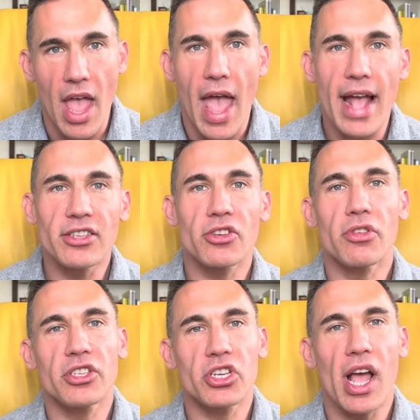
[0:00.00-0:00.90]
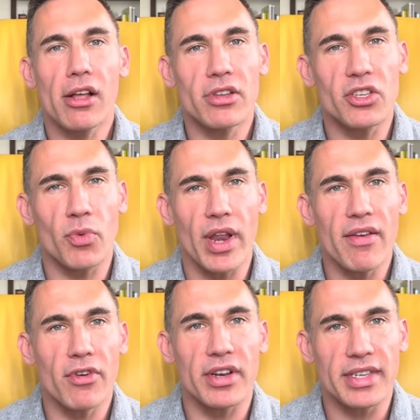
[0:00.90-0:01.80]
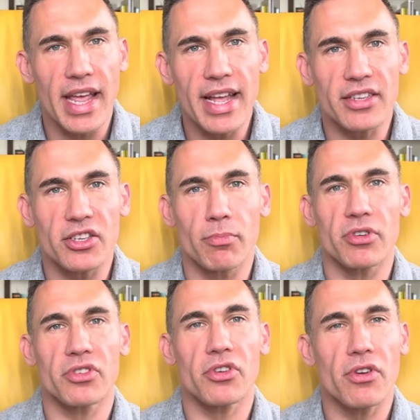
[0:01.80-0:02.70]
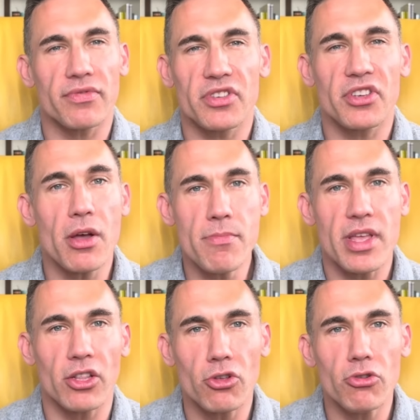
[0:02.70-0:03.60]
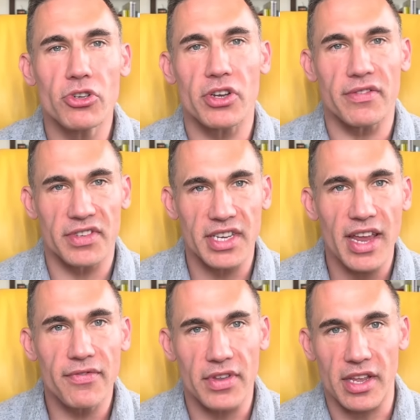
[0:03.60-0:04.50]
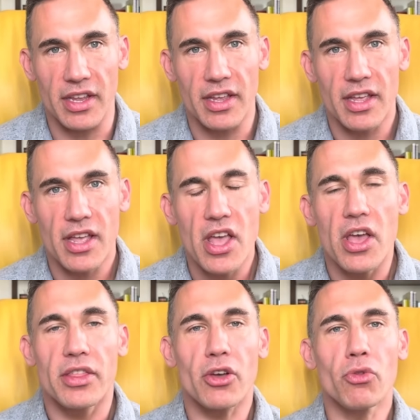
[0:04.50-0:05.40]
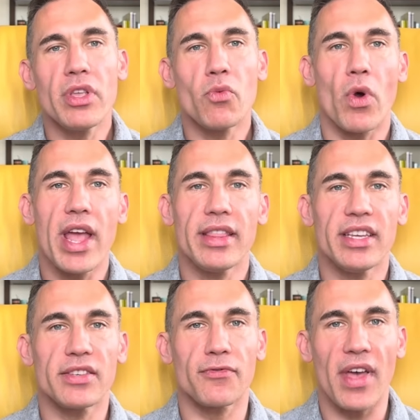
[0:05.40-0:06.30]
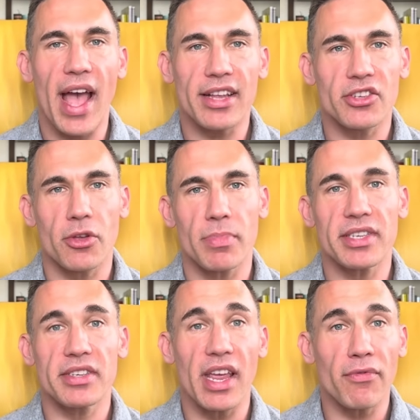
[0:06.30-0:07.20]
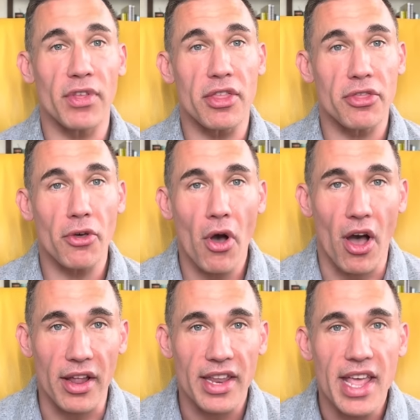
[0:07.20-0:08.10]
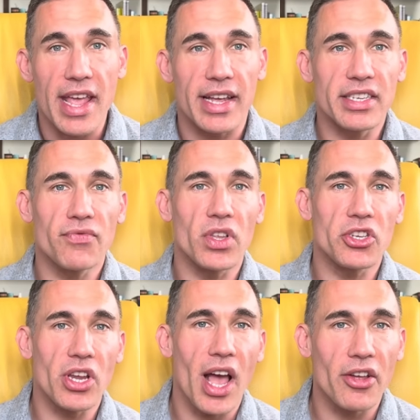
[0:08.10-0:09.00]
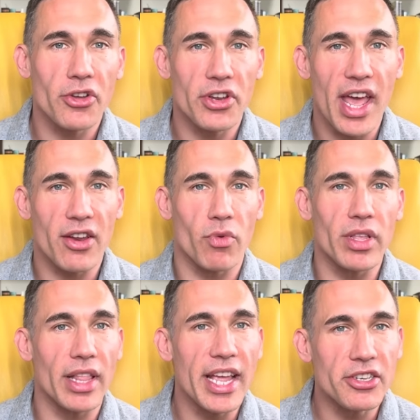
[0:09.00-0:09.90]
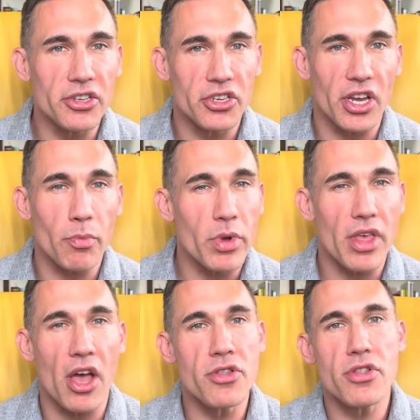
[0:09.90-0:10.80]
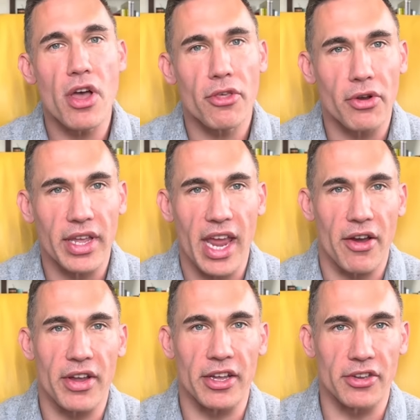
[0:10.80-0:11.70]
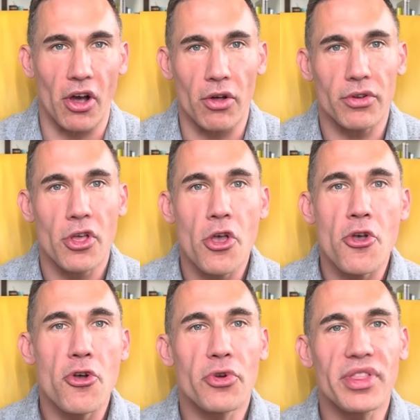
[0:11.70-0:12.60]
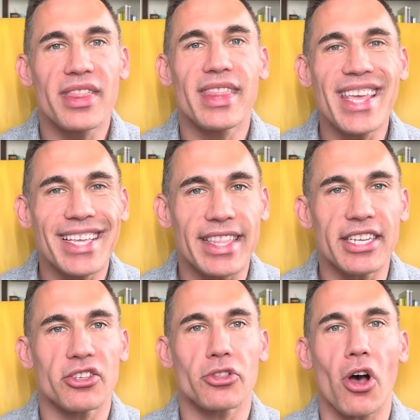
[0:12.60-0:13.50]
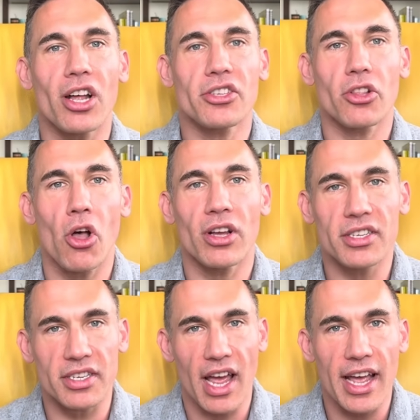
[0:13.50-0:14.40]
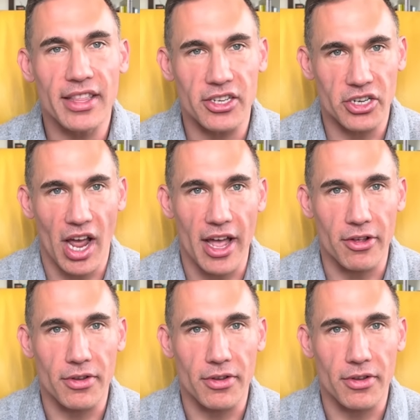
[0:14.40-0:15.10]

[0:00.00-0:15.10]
And so the child does whatever it takes to preserve some illusion of safety. The only way these facts could be safely thought is if the childhood had a relationship with another caring adult who could think these thoughts alongside the child.